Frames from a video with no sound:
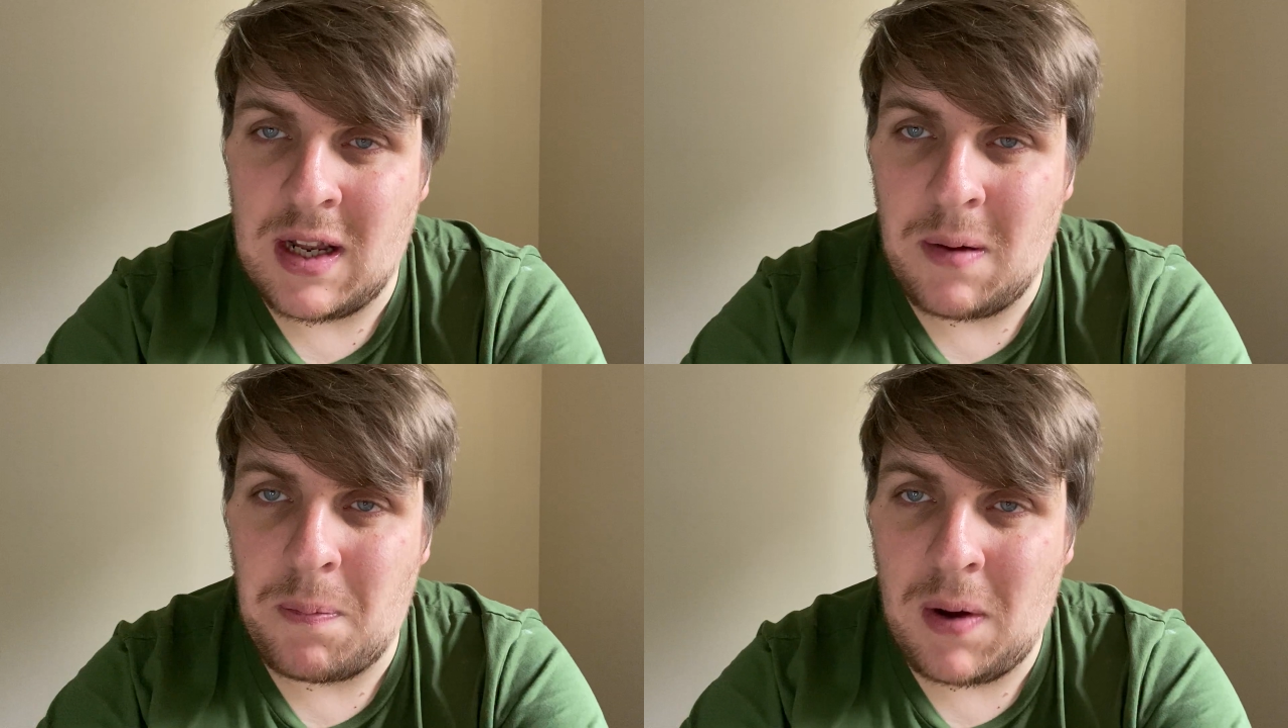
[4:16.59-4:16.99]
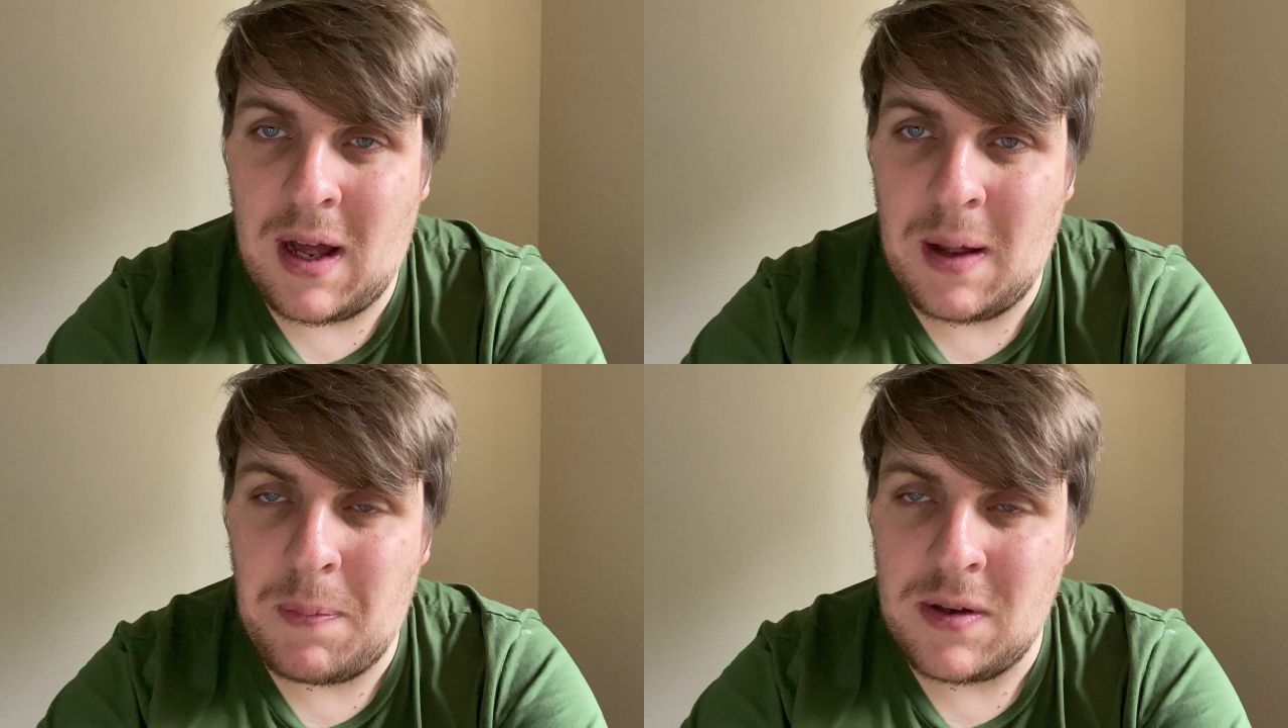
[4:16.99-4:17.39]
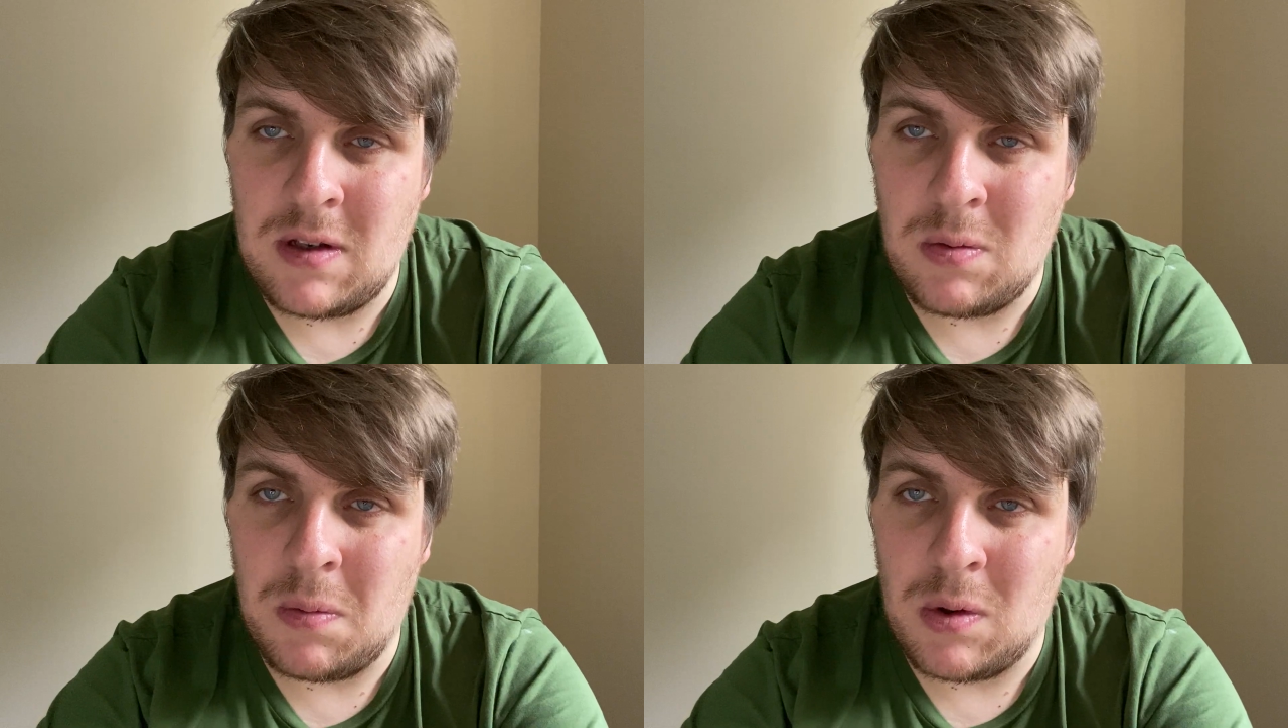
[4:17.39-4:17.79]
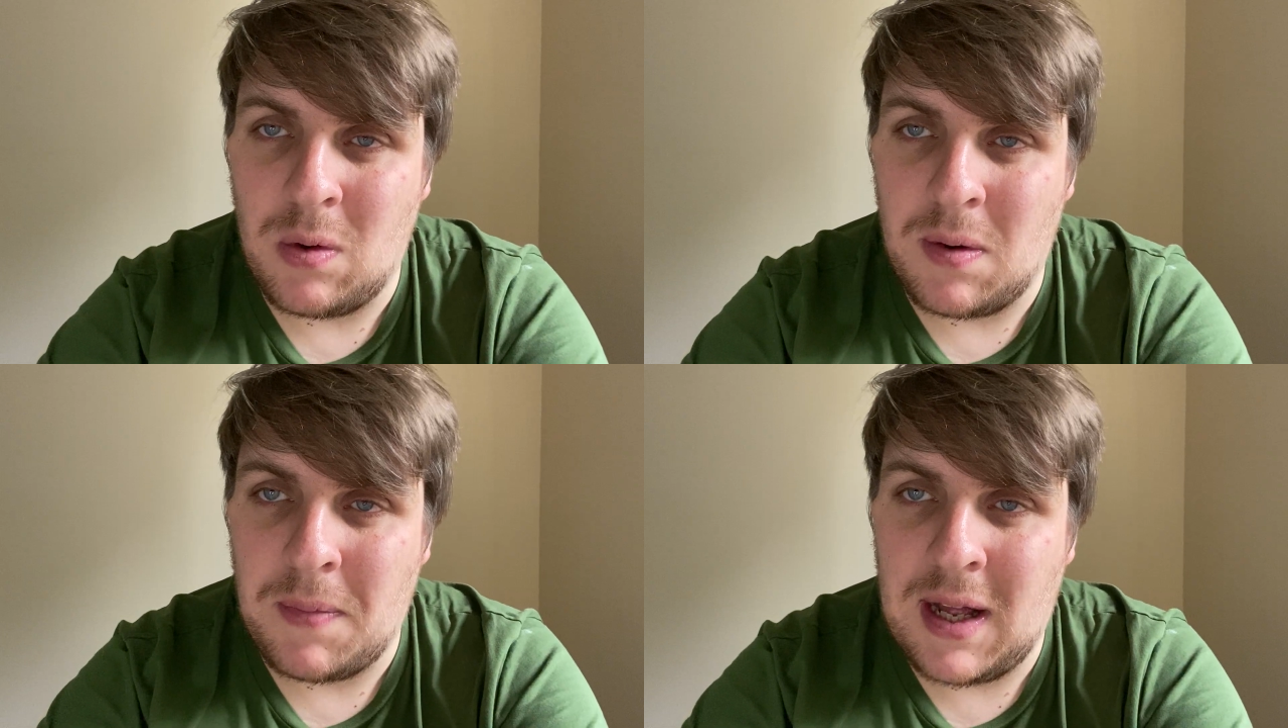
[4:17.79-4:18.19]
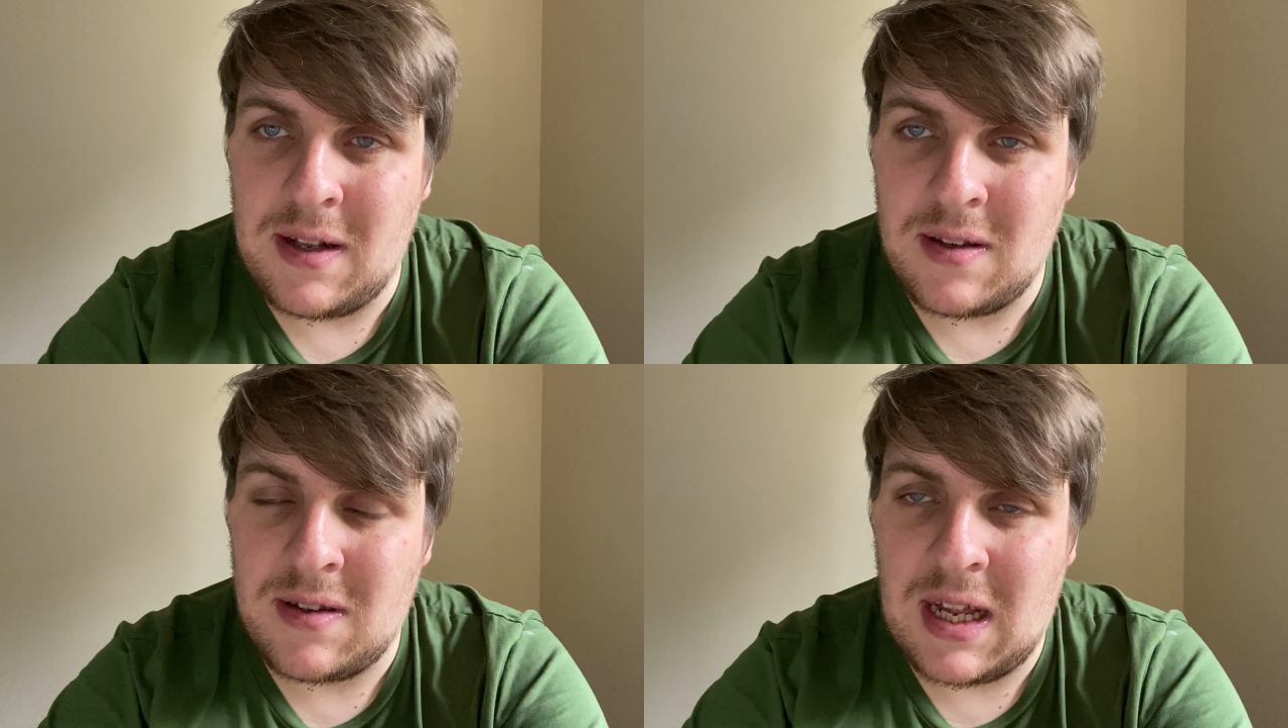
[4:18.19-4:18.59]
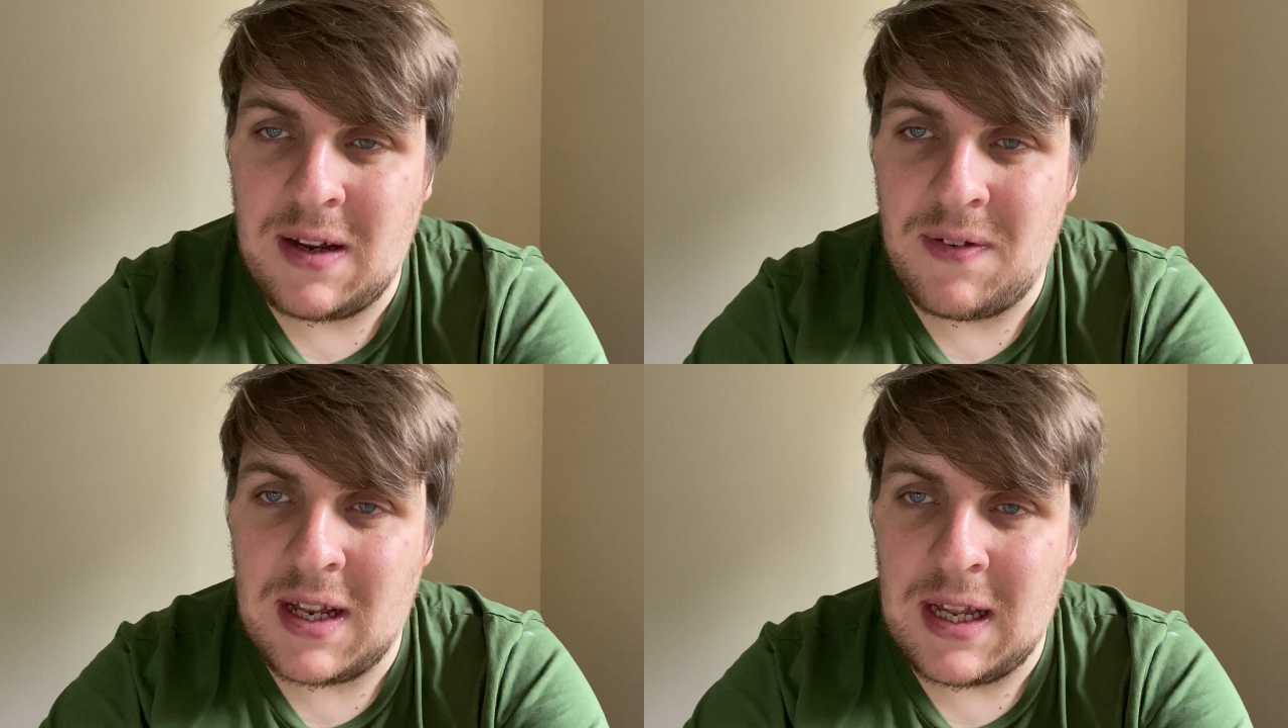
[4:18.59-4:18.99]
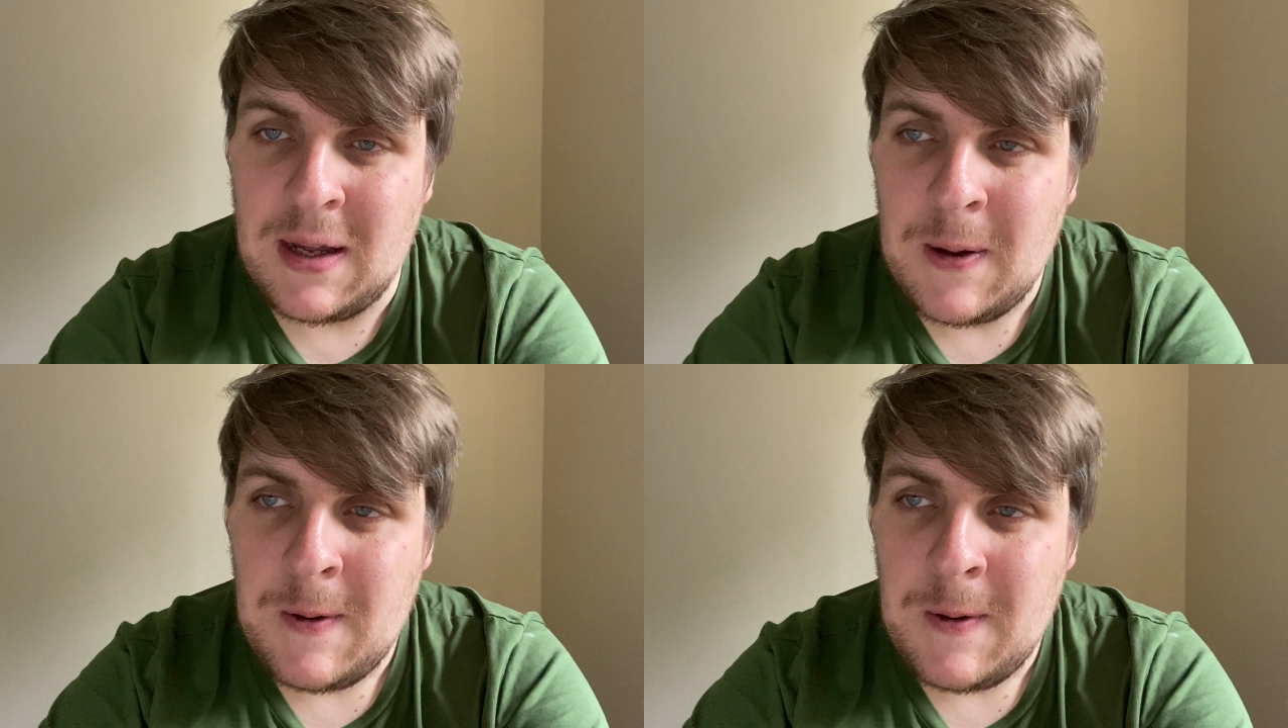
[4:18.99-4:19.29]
up by a businesswoman called Amanda Staveley,